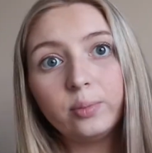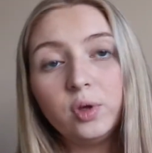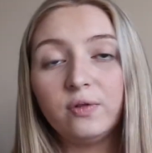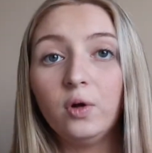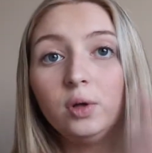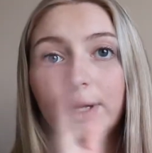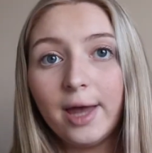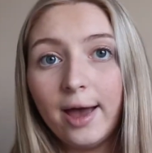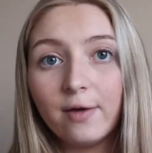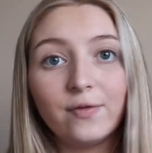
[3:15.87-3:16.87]
You fold it in
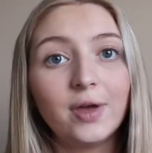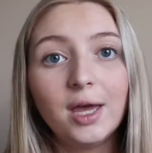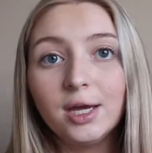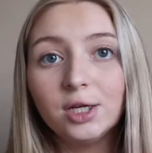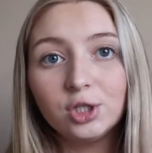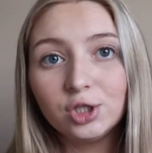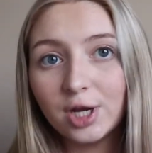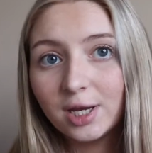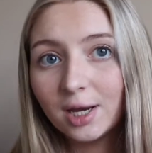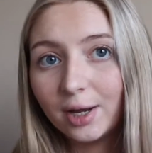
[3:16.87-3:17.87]
half,
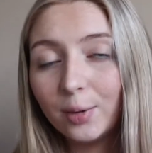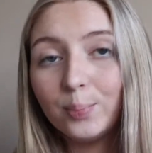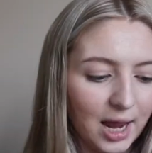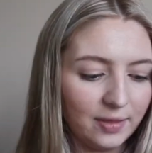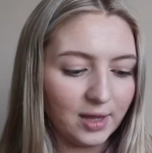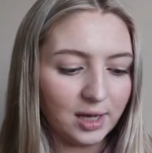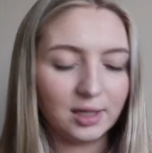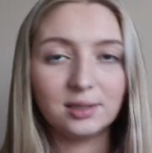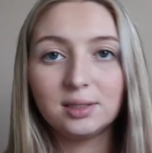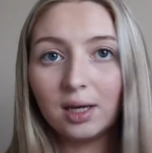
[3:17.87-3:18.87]
shake it up, and then
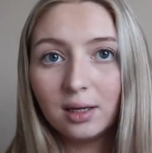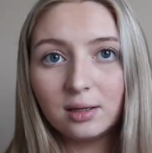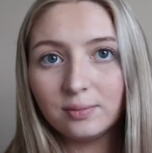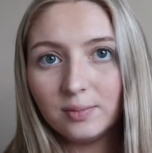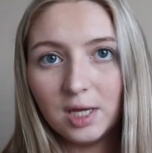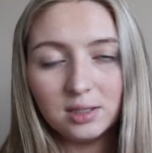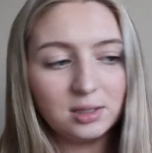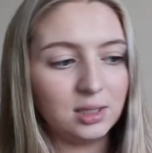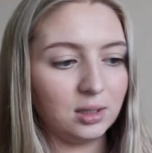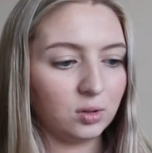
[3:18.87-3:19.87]
it's like
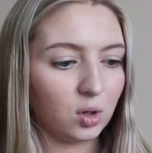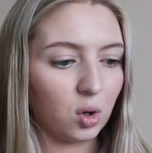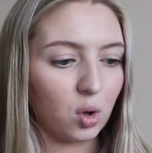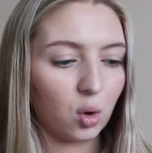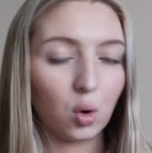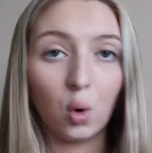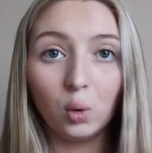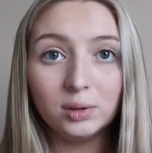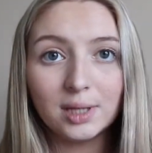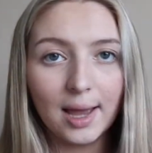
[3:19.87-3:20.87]
instant
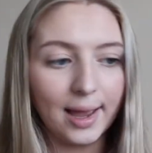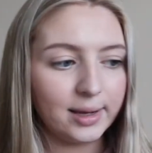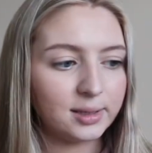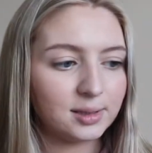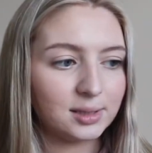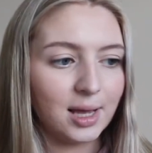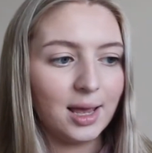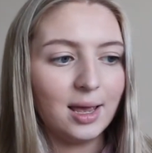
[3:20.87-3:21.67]
cold ice.